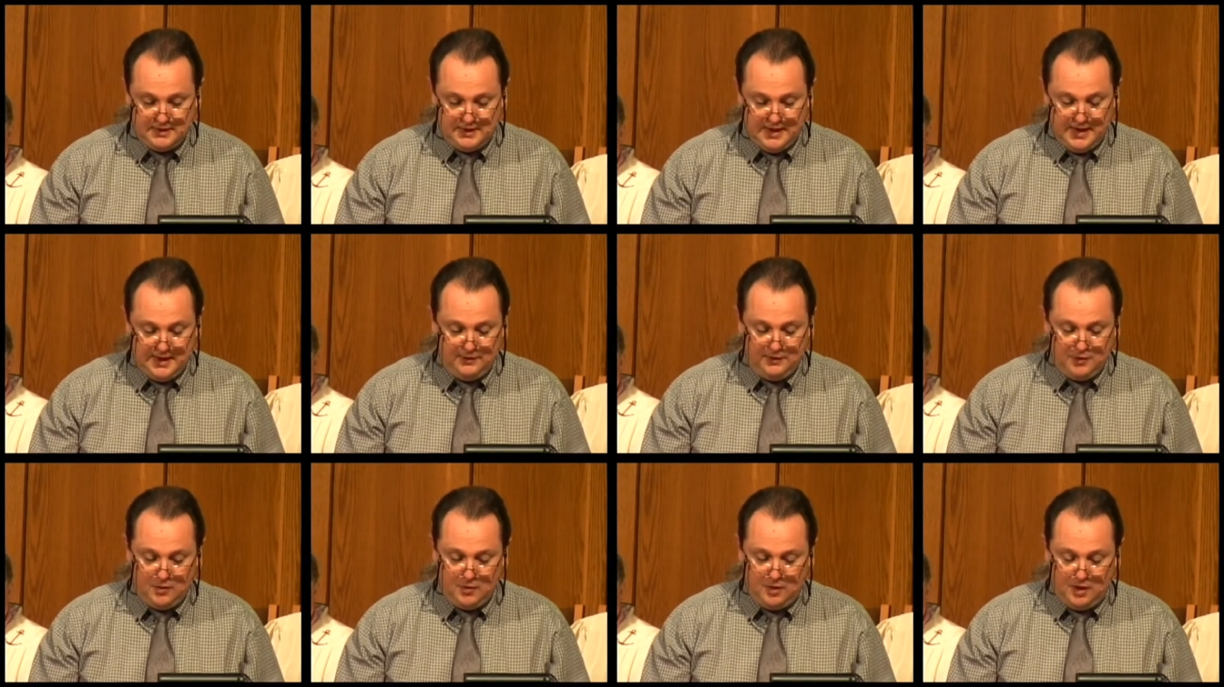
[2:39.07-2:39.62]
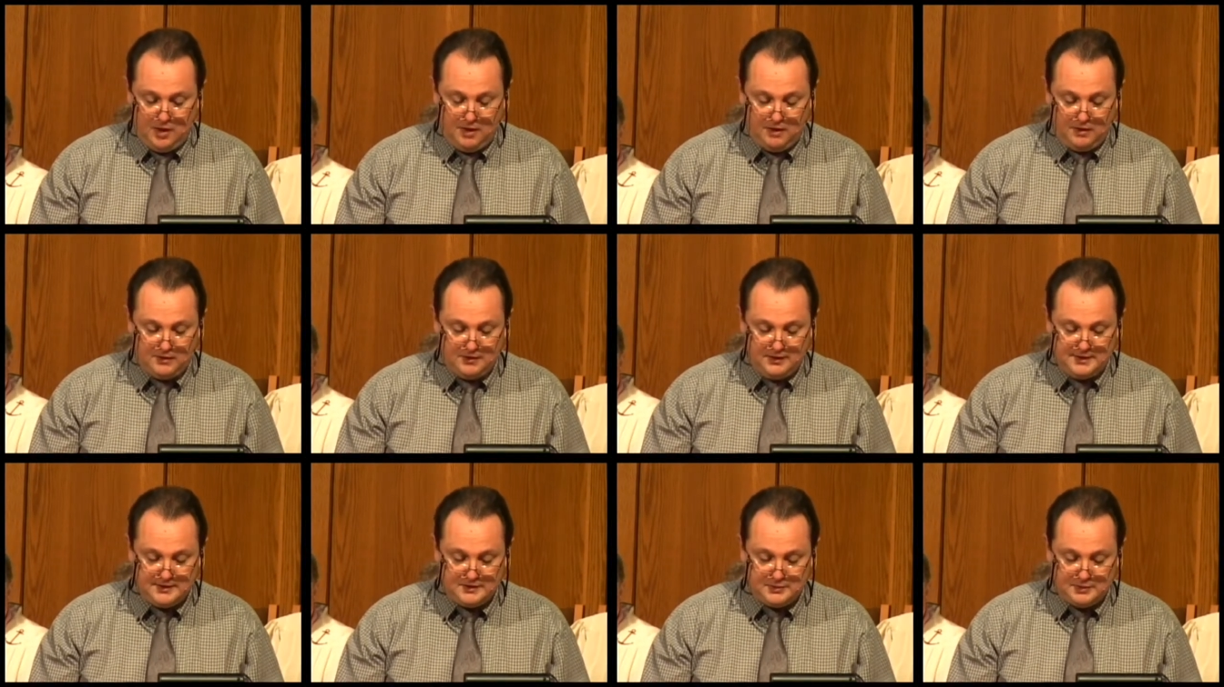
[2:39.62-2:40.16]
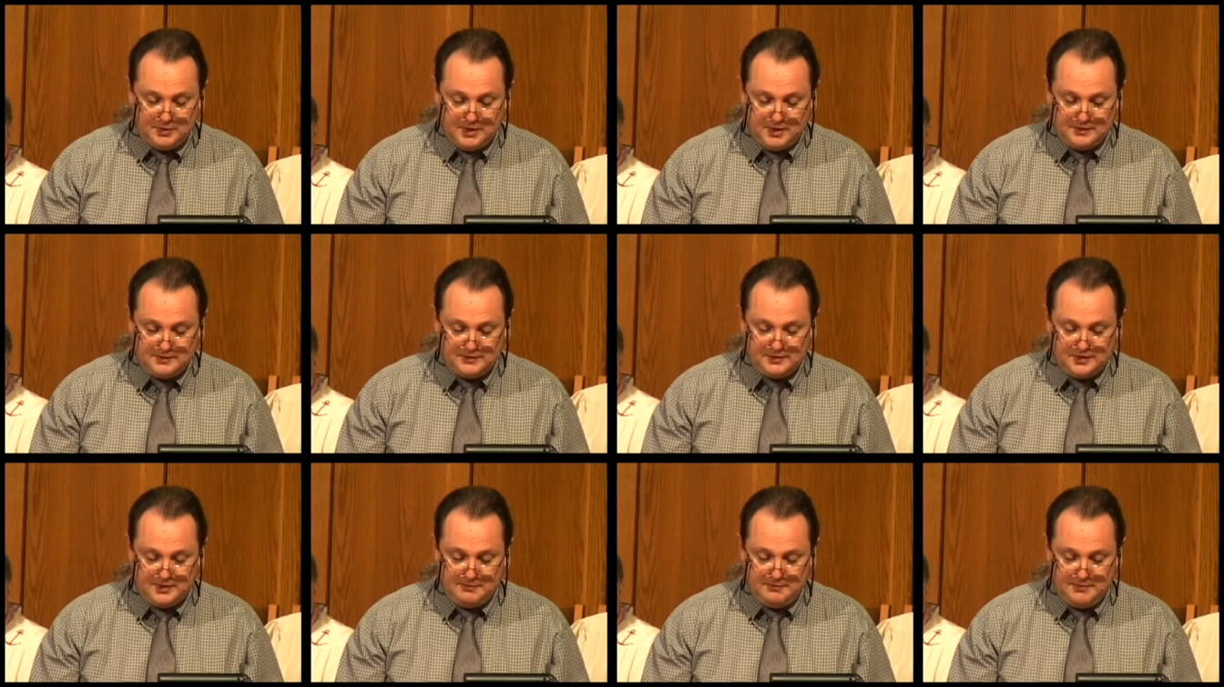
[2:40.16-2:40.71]
and though all its
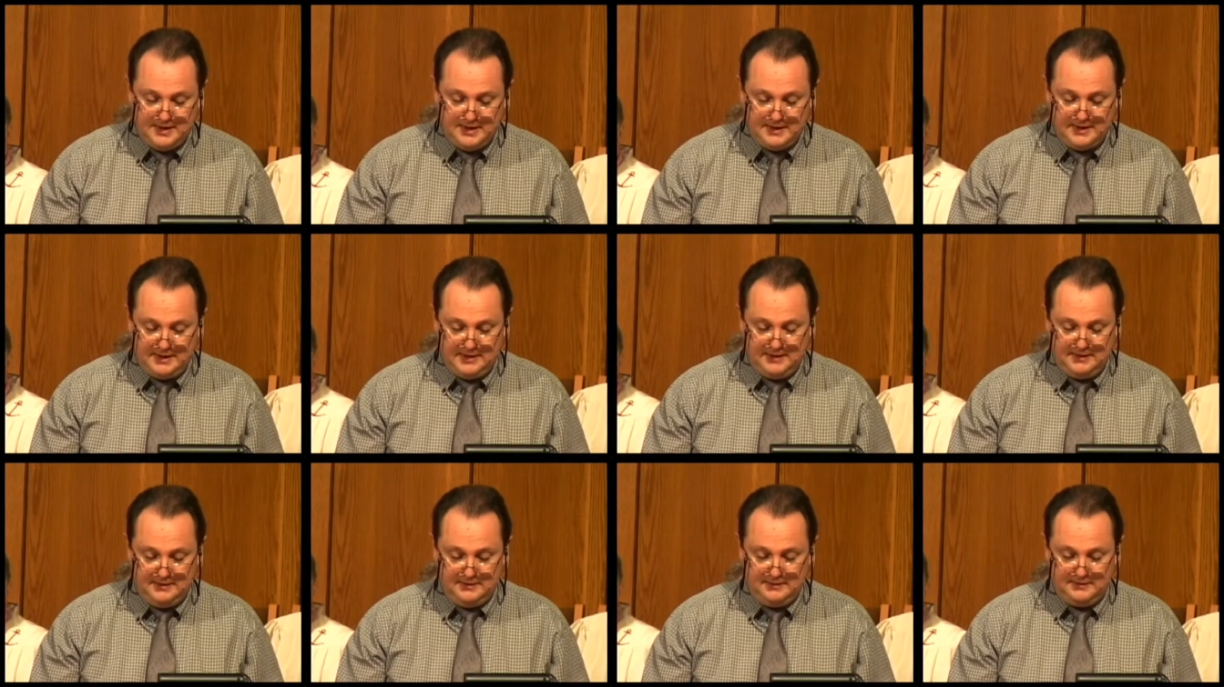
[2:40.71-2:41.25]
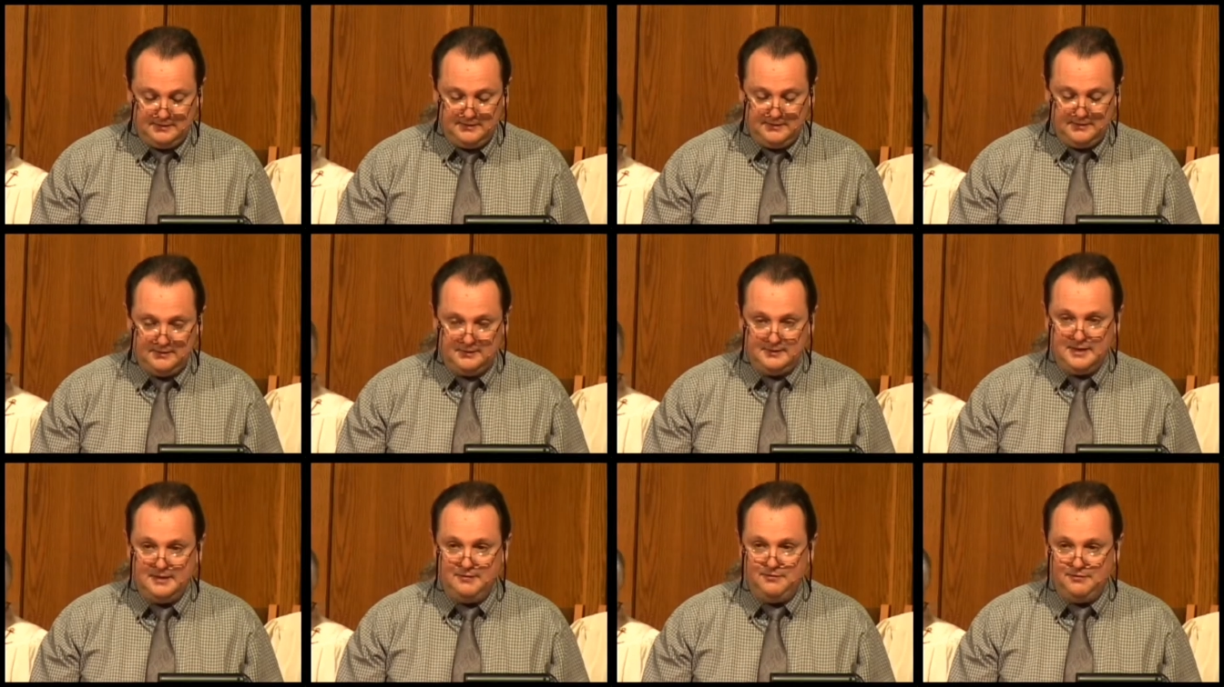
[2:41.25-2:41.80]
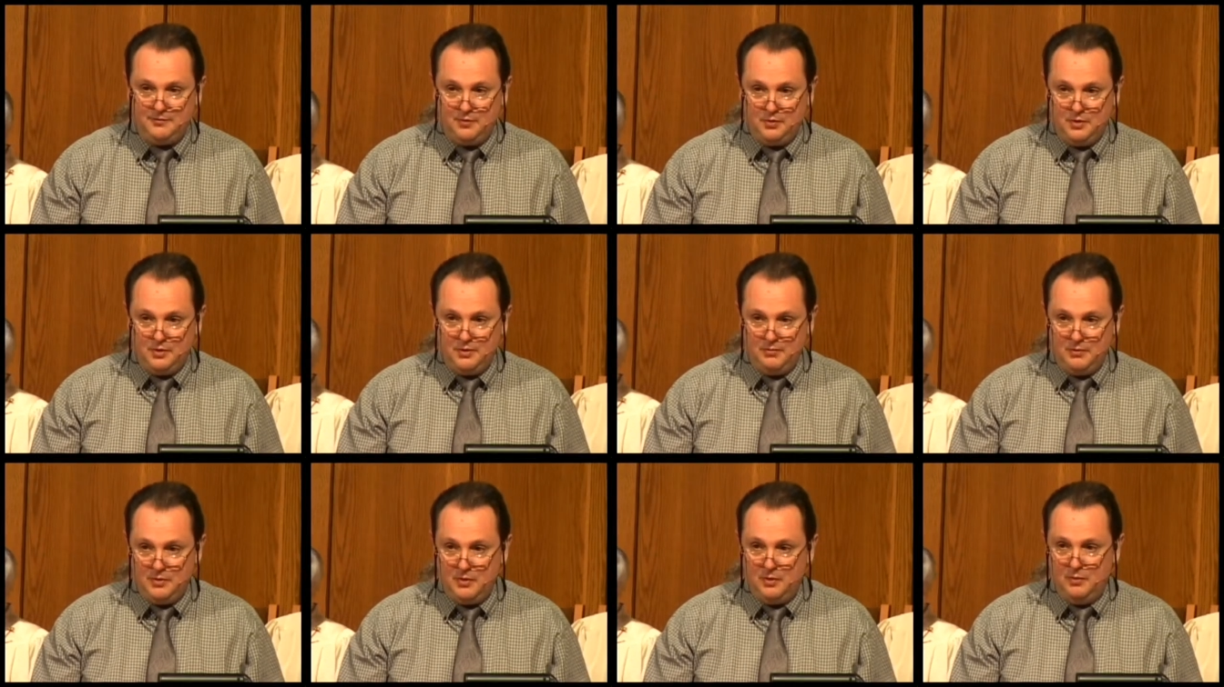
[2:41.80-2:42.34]
parts are many, they
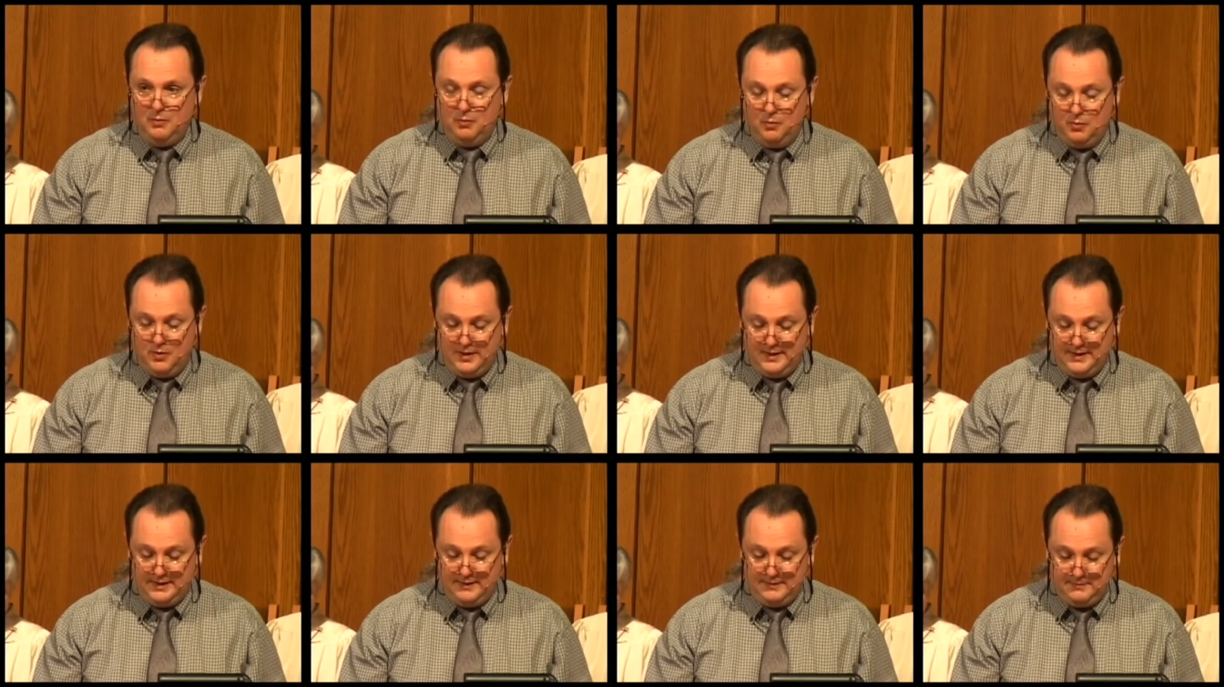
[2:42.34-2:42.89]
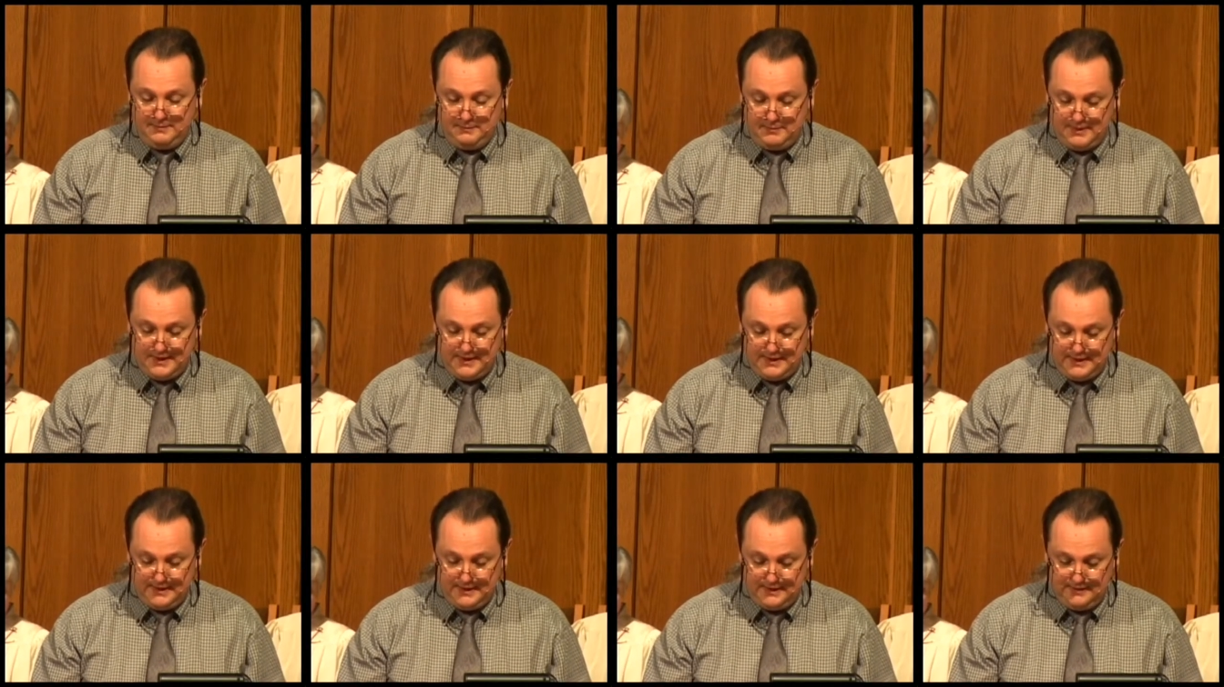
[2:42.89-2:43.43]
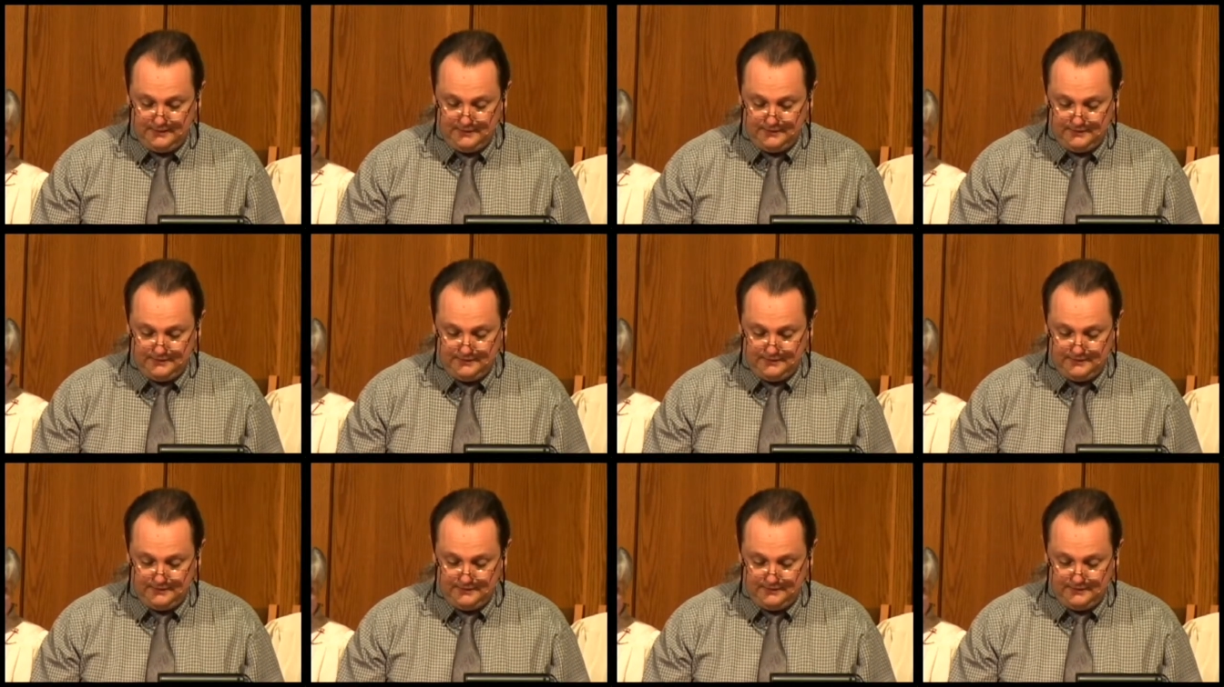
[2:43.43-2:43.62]
form one body.